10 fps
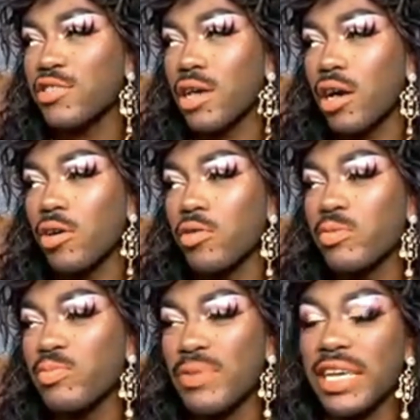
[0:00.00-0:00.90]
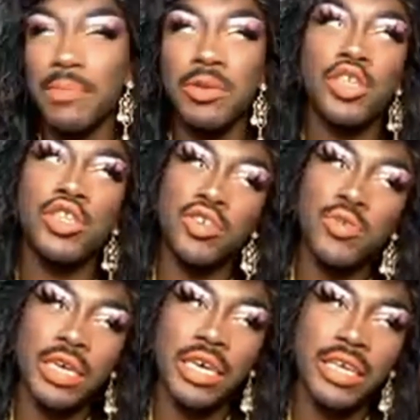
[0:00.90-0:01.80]
And so being able to
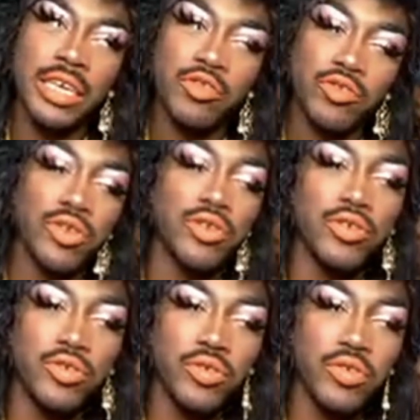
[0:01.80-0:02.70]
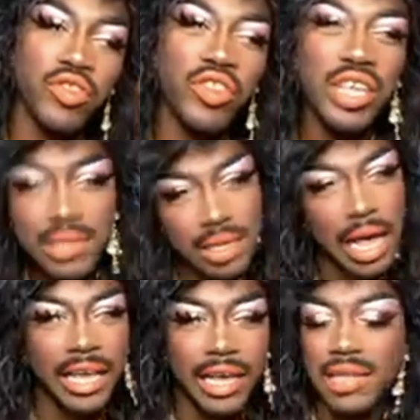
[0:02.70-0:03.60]
do it through
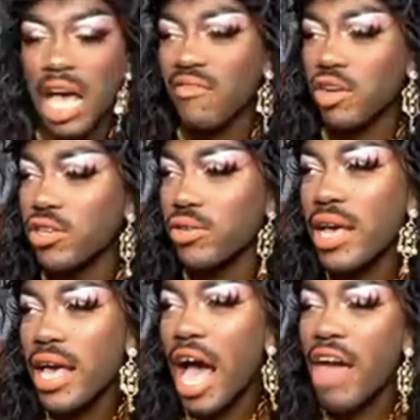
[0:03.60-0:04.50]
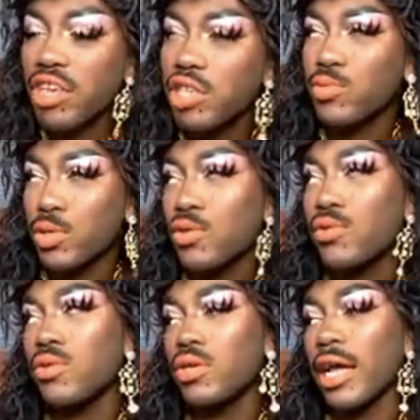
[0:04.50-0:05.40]
this, I guess, avenue, I think it's
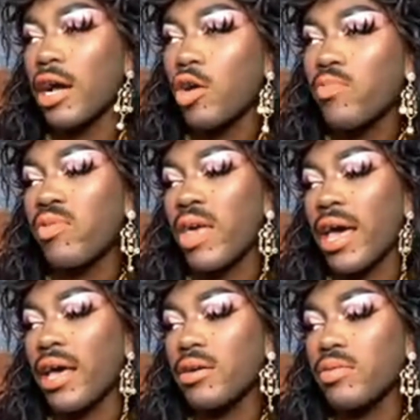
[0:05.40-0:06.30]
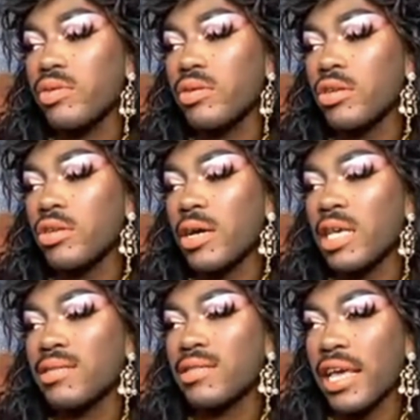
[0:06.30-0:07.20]
really cool. And I hope that, you
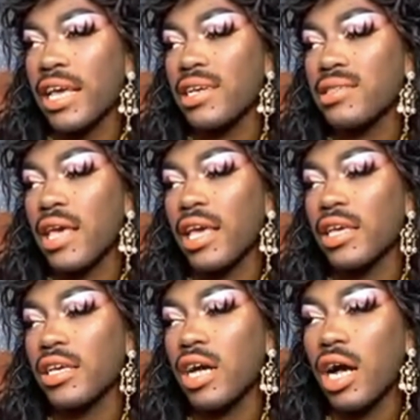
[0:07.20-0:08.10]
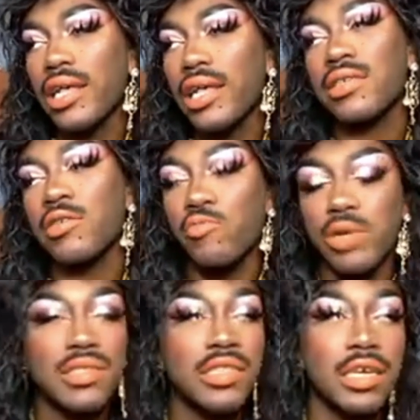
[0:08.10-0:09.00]
know, it stays a
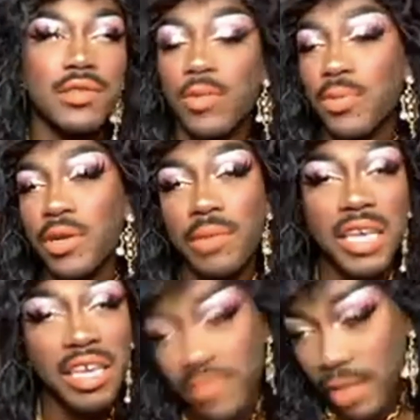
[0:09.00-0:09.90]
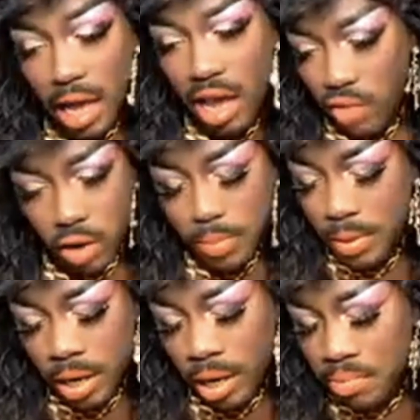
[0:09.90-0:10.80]
constant once things open up, if they ever
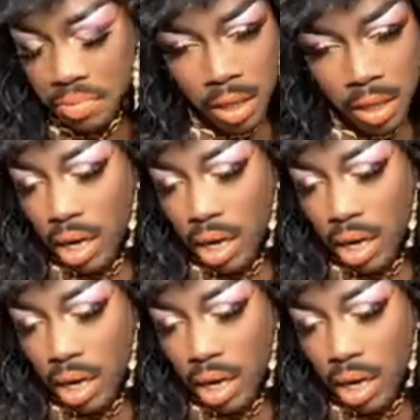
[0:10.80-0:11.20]
open up.